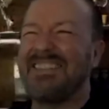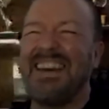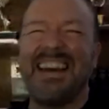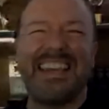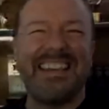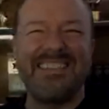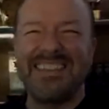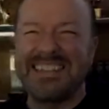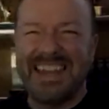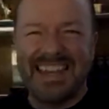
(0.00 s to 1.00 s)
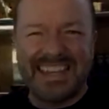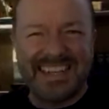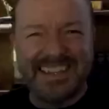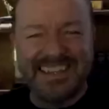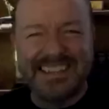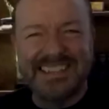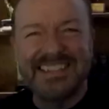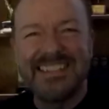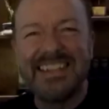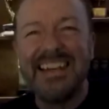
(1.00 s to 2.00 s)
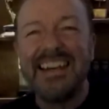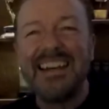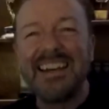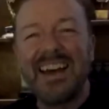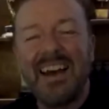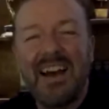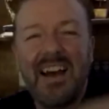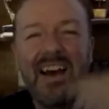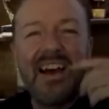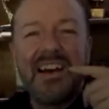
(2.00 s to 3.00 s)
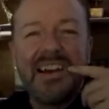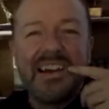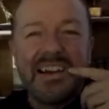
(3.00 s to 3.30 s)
fucking ridiculous. Oh,